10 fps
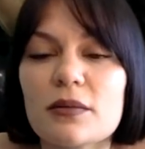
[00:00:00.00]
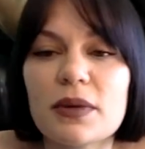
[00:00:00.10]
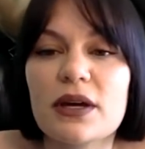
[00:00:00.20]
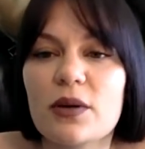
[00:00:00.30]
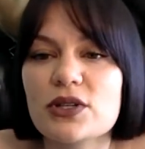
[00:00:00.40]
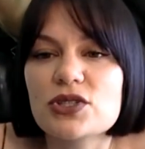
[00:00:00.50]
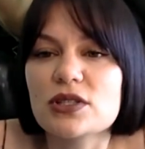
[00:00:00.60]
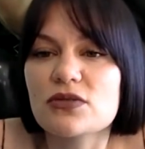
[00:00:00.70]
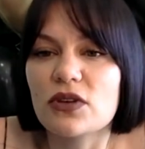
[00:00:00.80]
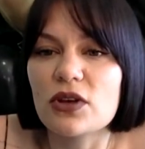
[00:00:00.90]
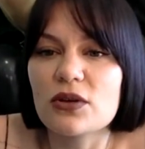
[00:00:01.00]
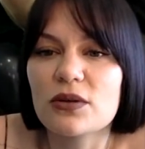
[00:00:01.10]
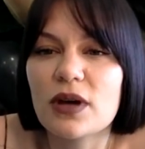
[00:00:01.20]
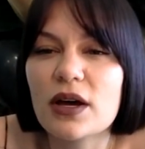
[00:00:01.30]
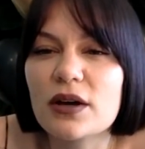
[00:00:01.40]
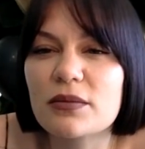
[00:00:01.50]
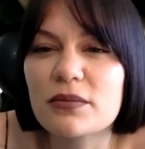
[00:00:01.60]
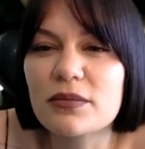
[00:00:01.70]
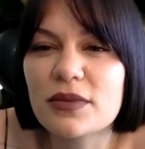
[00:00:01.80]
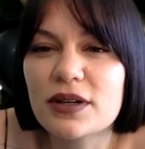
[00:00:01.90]
big questions for you.
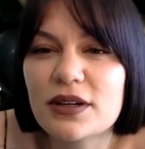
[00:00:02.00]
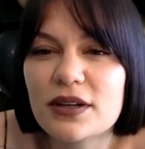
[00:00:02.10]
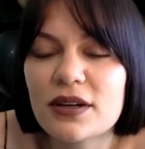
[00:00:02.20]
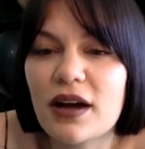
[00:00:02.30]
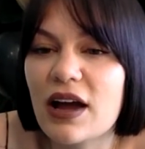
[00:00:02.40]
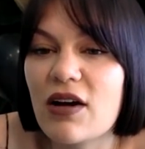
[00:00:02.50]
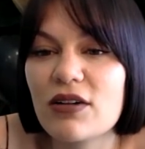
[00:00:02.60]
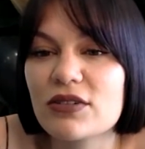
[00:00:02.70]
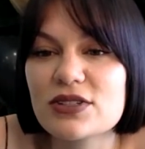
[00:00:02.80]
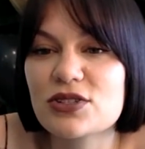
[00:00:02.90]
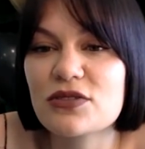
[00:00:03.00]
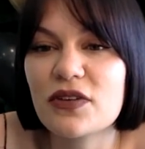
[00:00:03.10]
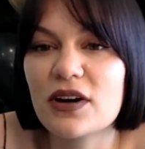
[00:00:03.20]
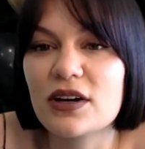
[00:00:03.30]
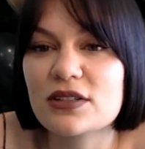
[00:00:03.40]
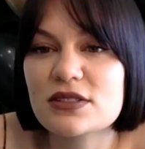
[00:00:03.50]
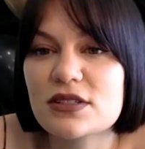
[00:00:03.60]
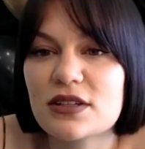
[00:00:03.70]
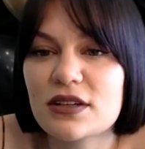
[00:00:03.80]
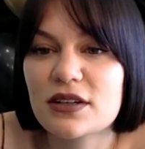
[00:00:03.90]
I can't. It's too fast.